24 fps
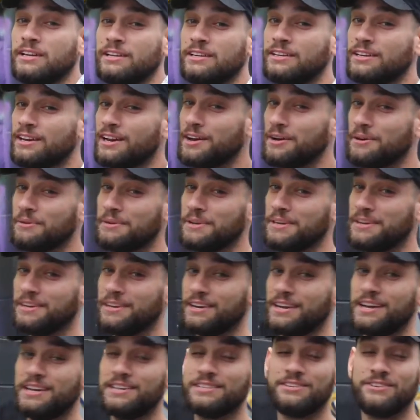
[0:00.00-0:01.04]
You know what
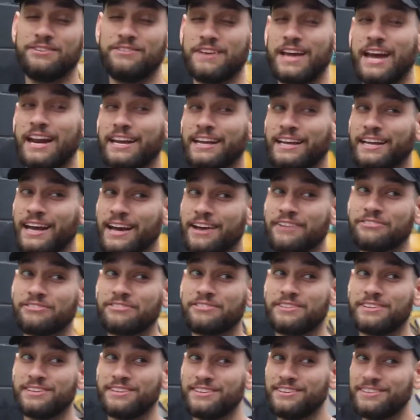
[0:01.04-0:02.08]
I mean? So you got a gift,
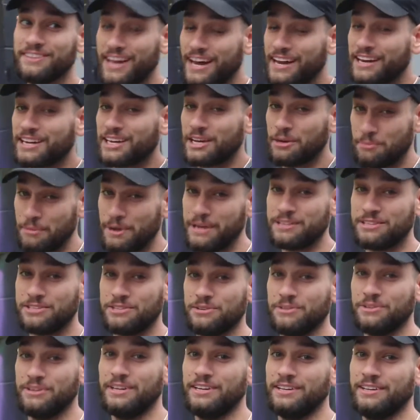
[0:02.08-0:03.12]
you got to commit
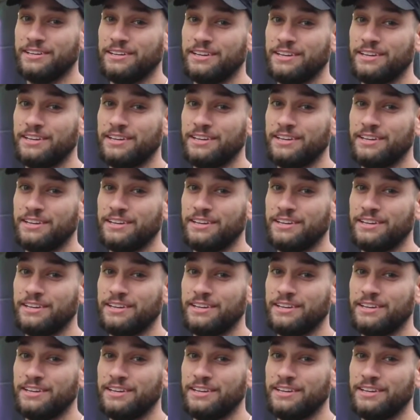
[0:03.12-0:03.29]
to it.